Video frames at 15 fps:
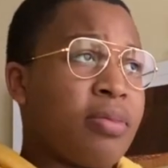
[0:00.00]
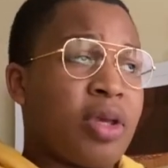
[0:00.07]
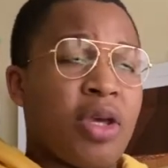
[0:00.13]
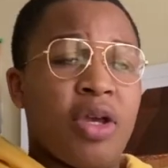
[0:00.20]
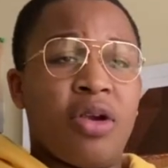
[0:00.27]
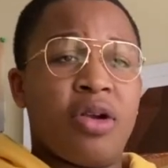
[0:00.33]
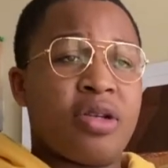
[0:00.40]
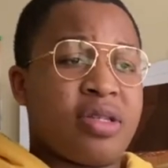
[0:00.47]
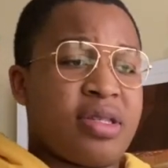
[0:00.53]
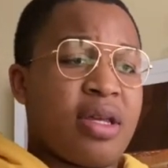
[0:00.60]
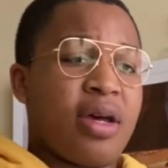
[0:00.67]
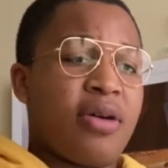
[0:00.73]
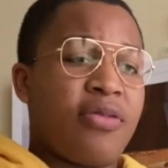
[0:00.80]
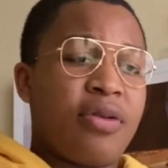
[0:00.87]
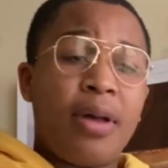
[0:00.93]
gear and
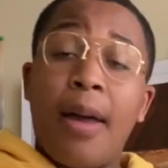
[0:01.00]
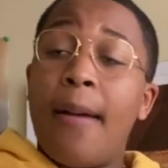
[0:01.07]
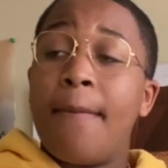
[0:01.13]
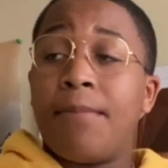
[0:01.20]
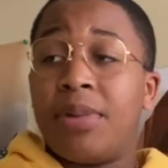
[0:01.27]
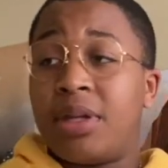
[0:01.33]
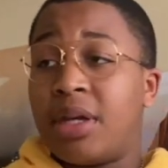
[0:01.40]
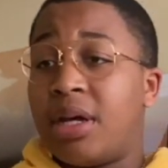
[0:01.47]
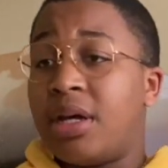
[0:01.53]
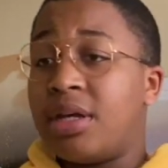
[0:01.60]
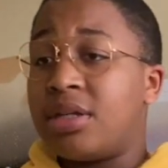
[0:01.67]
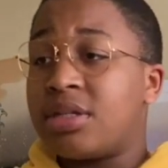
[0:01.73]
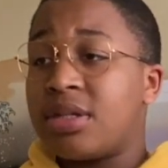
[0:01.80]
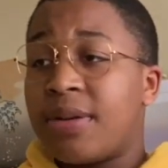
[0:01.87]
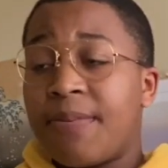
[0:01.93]
stuff
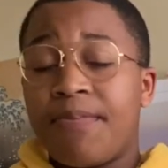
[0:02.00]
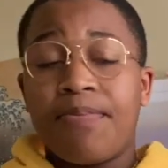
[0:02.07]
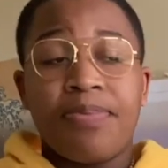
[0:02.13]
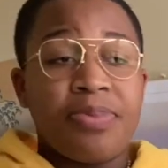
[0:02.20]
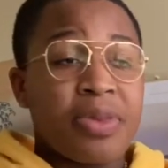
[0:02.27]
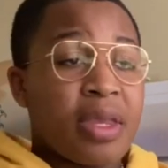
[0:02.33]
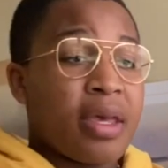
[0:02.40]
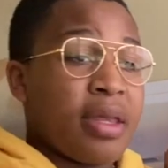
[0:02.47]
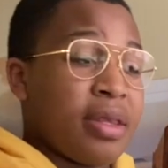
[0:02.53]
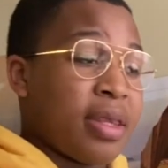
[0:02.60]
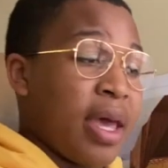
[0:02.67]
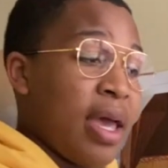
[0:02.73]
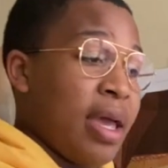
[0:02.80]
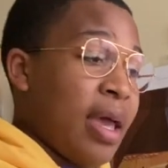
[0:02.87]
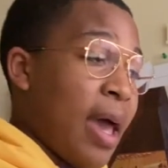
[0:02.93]
because
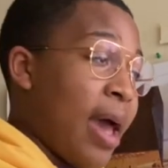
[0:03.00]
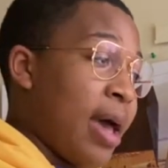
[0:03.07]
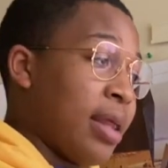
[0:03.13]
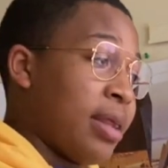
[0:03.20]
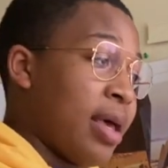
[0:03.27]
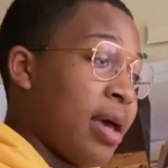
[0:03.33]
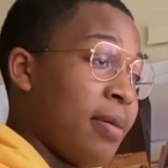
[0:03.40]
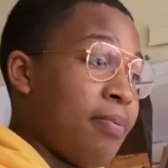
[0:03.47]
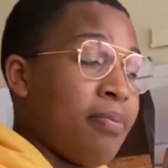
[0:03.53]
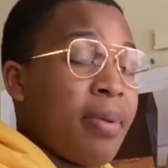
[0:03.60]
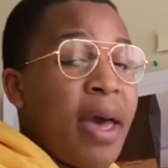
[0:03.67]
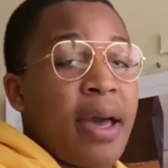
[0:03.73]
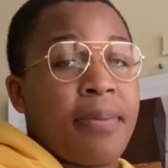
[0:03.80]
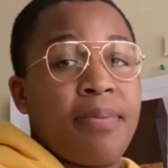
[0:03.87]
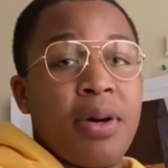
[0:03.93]
they had that
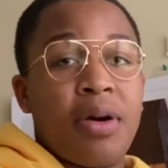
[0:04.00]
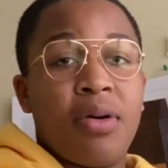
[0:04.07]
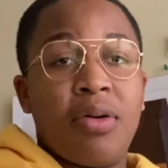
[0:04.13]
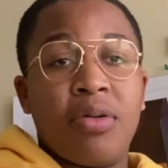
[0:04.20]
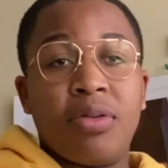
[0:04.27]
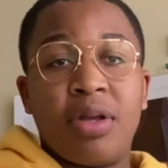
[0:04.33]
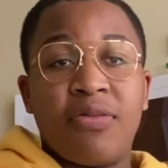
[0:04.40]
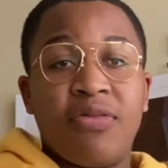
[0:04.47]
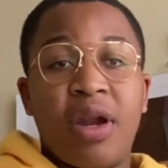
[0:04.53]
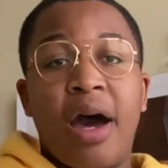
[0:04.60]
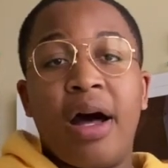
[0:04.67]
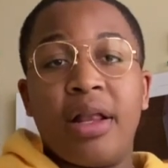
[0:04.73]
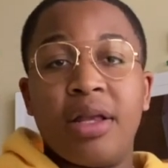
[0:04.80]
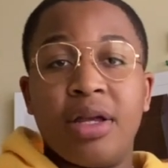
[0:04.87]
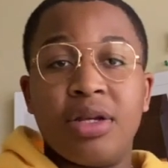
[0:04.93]
backbone of
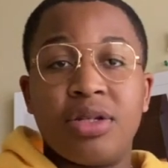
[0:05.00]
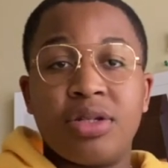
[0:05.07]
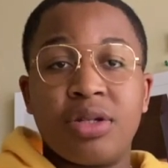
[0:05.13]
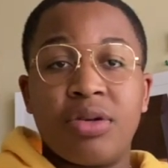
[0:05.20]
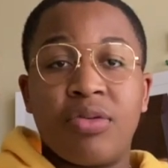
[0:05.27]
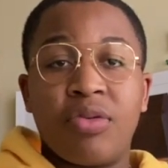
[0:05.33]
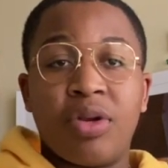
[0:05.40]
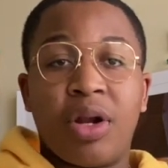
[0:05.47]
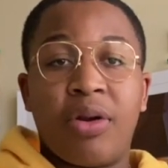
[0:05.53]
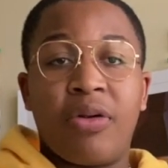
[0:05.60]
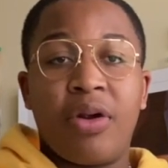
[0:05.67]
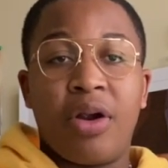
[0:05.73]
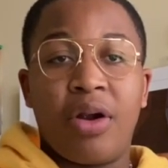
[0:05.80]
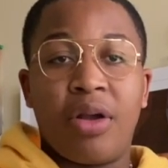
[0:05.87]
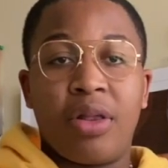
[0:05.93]
knowledge when they were
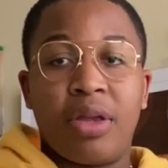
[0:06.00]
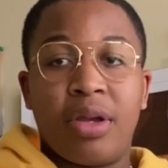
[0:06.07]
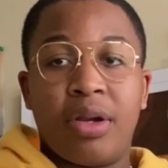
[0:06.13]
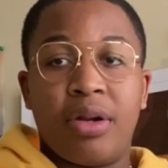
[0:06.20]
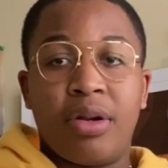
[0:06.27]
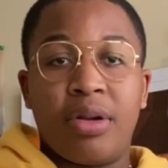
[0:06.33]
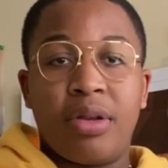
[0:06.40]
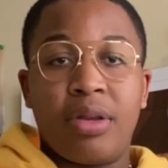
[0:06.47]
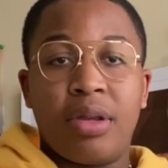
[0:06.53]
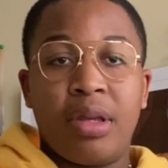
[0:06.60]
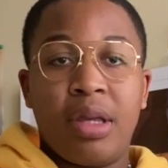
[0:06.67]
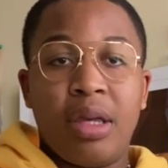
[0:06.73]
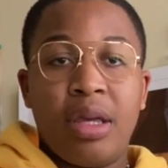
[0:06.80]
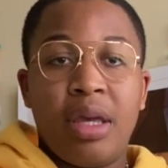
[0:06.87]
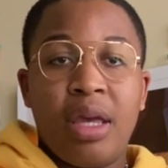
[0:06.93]
earlier.
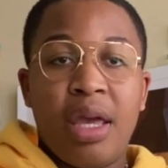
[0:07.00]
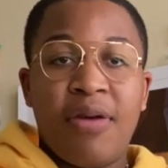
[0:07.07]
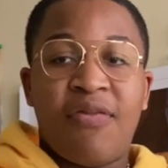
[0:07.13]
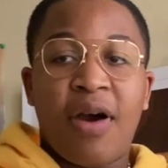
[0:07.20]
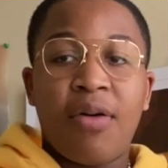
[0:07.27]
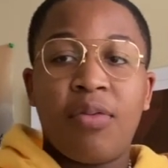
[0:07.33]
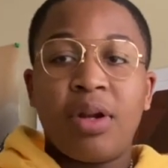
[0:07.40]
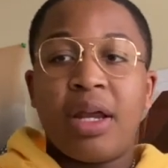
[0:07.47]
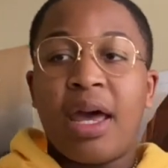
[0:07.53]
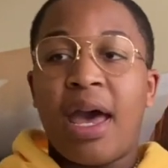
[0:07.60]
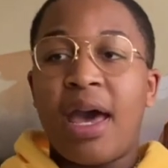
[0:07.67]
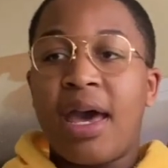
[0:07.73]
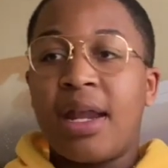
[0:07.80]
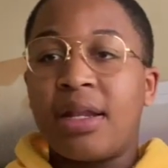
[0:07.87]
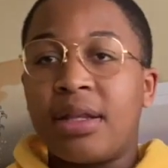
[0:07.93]
If I would have
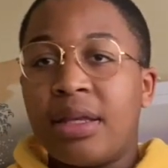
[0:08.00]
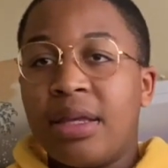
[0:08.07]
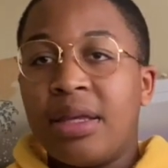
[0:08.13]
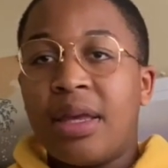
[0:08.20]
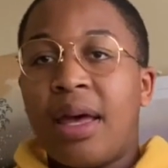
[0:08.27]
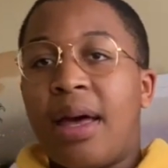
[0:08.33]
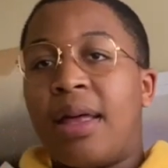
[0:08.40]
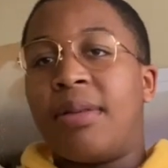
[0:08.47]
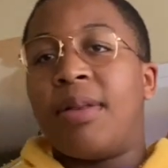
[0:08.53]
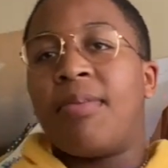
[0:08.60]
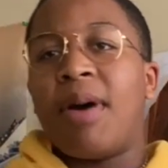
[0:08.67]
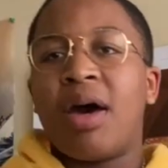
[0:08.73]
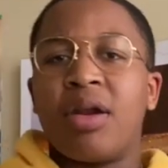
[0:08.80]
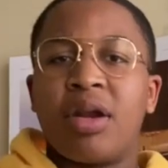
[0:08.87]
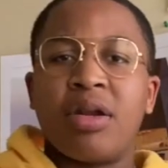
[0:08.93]
had the
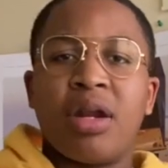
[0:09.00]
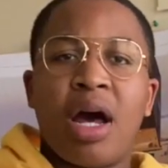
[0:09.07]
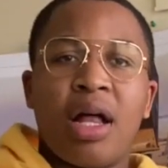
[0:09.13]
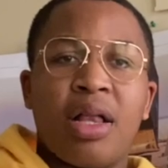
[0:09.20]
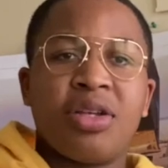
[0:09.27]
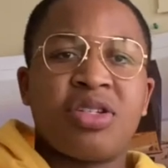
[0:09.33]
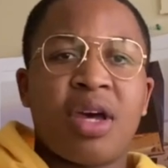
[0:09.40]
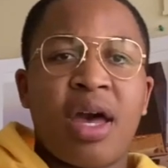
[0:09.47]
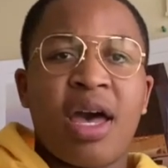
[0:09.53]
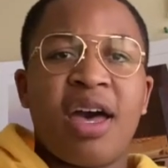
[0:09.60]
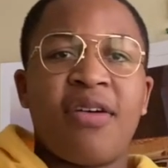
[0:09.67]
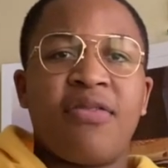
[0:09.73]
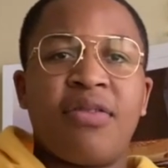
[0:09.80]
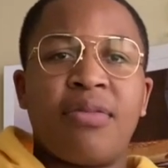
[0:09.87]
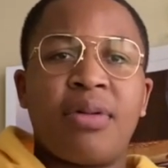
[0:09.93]
amount of knowledge I
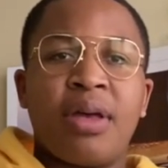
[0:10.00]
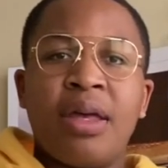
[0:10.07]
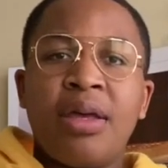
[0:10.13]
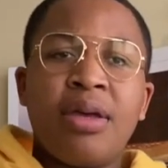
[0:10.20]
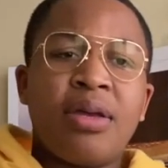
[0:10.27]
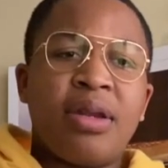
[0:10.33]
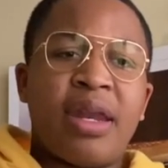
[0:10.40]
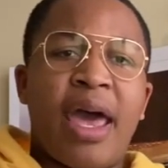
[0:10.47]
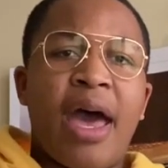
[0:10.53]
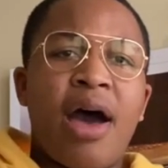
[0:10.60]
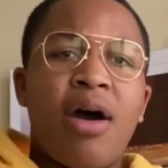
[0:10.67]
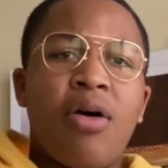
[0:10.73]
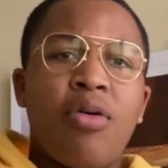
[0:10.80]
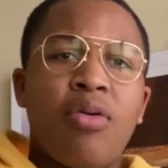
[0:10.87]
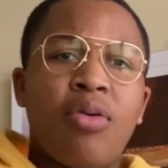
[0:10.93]
have
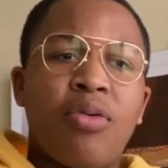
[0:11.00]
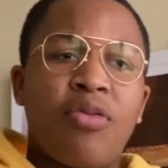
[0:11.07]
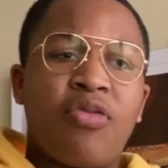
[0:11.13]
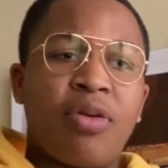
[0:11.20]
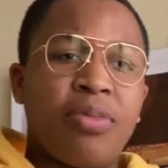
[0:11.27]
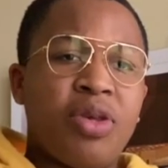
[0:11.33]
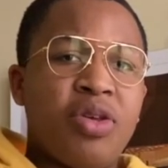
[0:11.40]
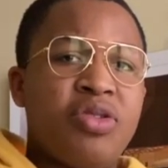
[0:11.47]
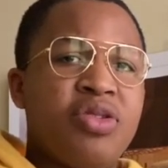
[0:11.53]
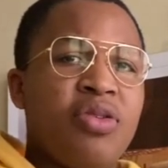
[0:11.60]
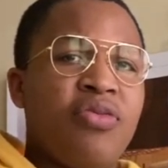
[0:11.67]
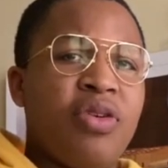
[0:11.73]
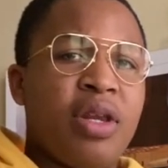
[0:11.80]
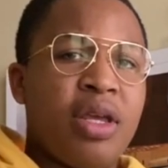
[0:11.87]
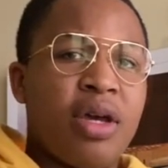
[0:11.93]
now from YouTube
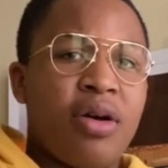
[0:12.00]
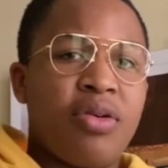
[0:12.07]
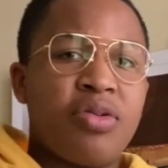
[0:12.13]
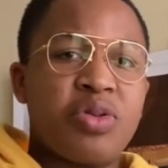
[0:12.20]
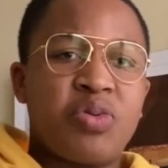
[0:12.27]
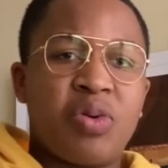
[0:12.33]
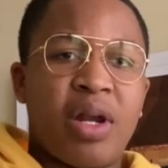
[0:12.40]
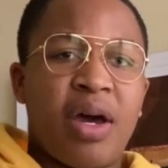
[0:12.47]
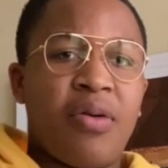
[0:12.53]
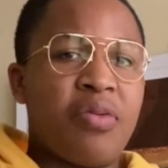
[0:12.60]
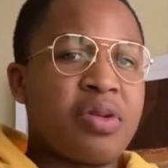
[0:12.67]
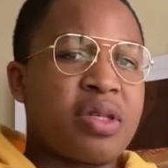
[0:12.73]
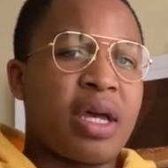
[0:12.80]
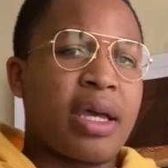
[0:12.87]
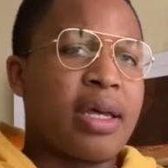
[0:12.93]
videos when I
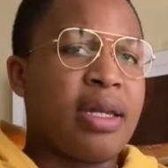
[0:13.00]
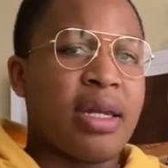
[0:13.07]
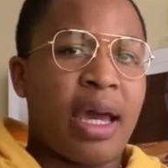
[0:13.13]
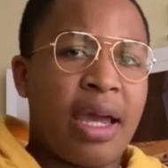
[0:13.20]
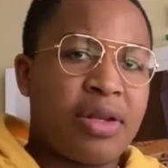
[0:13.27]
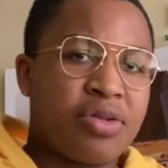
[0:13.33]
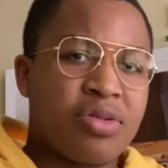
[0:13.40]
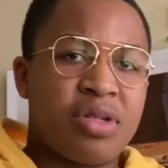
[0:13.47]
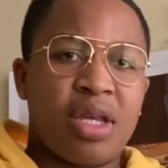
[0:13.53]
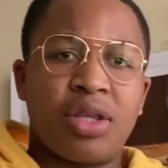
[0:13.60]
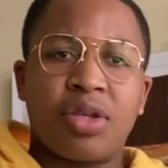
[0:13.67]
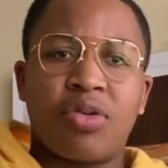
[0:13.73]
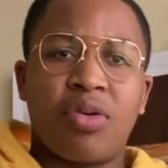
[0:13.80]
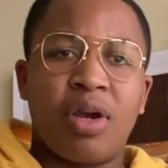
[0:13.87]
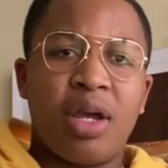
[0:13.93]
was like in 9th or 10th
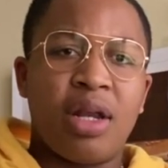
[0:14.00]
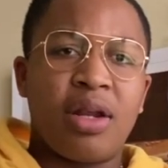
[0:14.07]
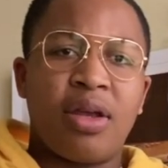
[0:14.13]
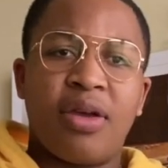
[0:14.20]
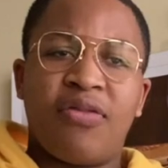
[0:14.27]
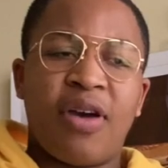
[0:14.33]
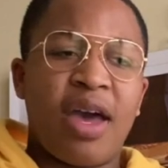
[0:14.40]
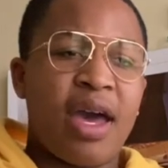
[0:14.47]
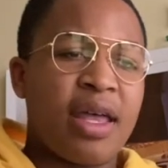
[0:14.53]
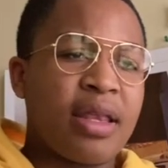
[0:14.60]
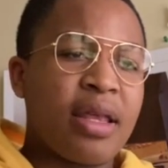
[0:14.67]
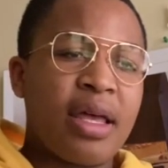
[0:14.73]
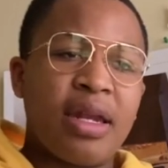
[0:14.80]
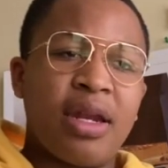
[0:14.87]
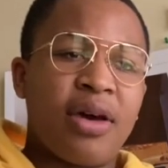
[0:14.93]
grade, if I had
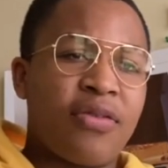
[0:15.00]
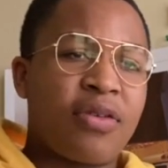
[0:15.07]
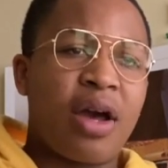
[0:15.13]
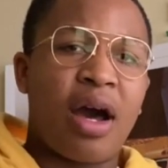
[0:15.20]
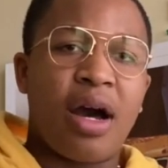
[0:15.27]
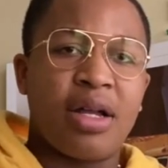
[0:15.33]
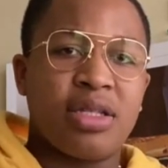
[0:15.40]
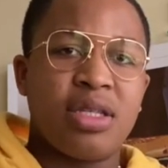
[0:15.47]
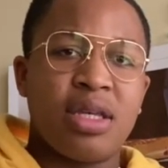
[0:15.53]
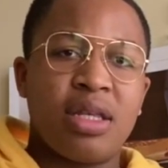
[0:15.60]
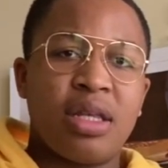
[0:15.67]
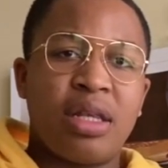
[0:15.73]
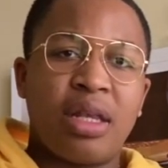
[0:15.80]
enough content